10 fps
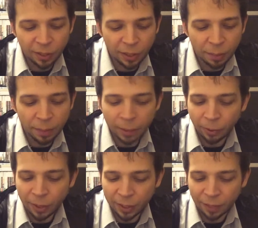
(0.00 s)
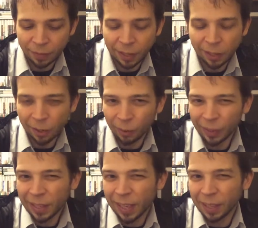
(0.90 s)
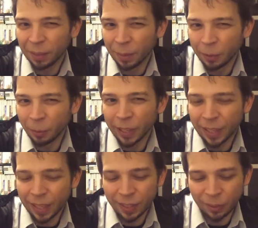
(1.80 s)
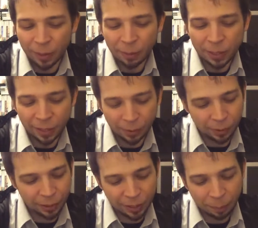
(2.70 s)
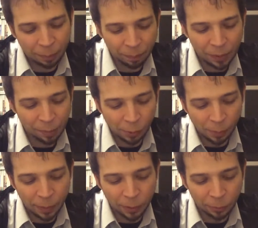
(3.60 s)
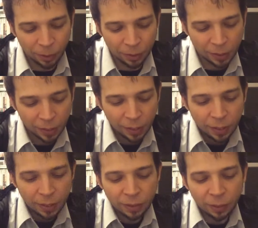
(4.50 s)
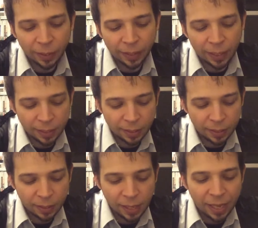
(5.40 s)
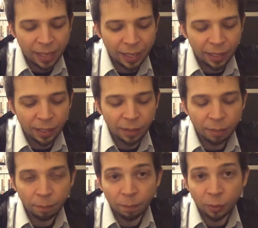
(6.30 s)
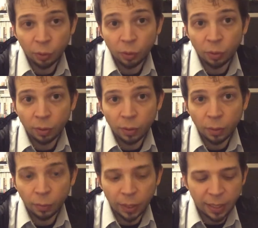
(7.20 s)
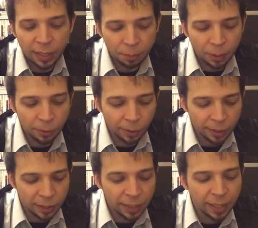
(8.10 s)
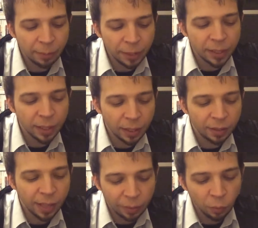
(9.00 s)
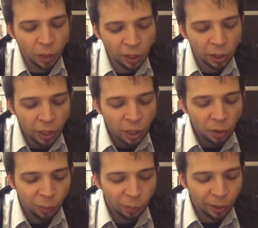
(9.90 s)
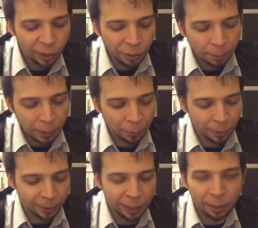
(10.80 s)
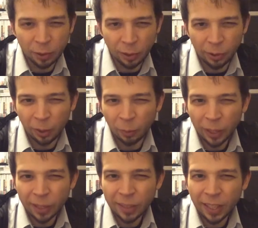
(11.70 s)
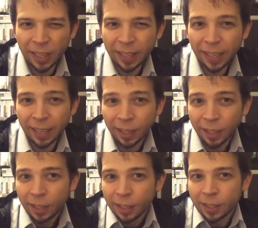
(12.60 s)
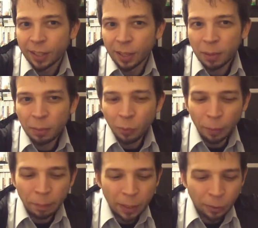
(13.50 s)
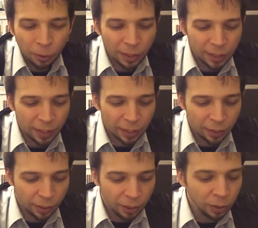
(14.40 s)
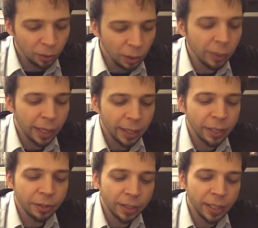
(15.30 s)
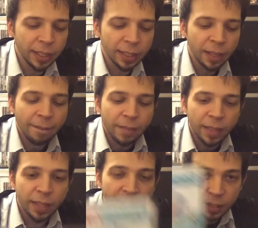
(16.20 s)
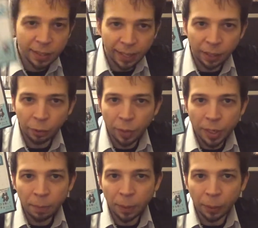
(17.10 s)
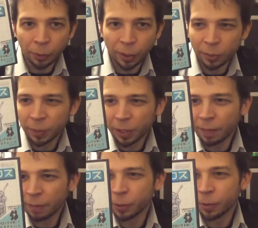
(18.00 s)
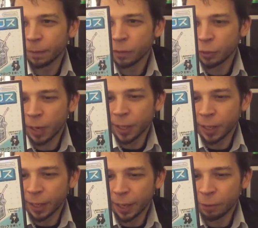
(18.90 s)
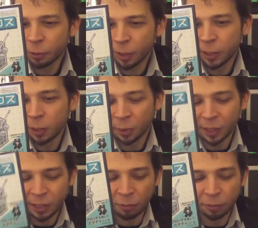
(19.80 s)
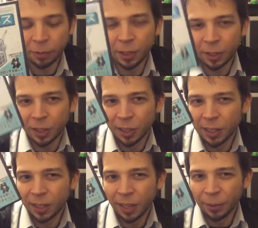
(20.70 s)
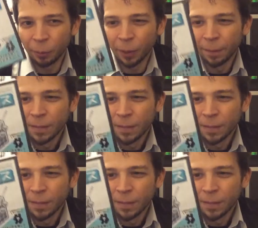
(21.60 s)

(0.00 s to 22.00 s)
all the Picross stuff that I already had on my 3DS, so I was like, oh, I gotta get more Picross. So I got a 3DS Picross. And then I was thinking, like, well, what other Picross games are there? What else can I get? It's gonna be more Picross. And I thought, oh, okay, here's this. This is like a 3D Picross, which I've never tried yet. I haven't tried this one because I haven't finished the other one.